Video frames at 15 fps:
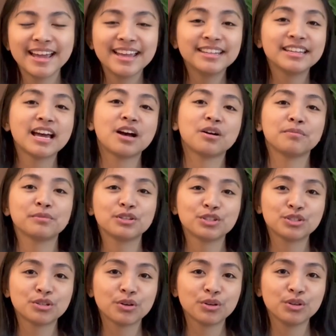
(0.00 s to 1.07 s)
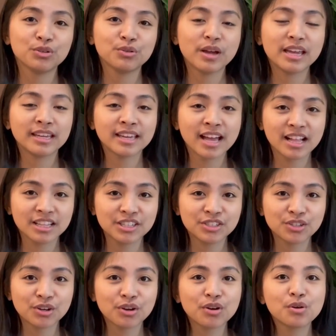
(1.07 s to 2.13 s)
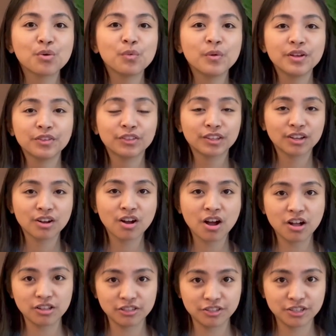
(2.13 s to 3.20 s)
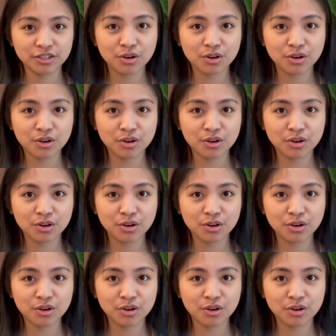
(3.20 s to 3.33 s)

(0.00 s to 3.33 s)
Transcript: And now I'm going to show you a calendar with color